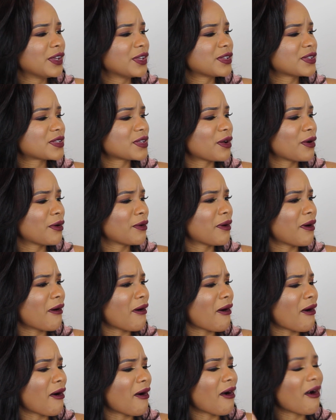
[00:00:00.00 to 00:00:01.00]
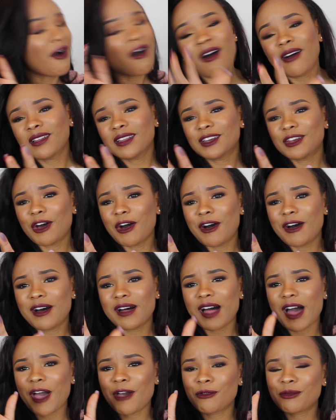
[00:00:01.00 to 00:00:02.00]
So all in
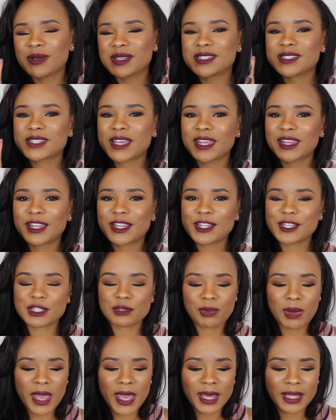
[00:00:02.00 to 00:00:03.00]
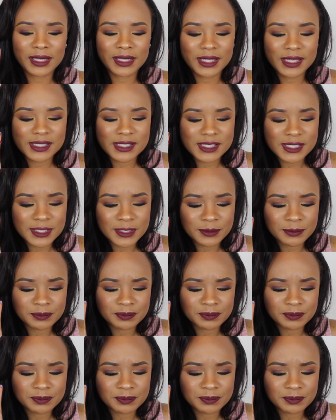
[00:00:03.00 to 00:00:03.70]
all, I would say that this palette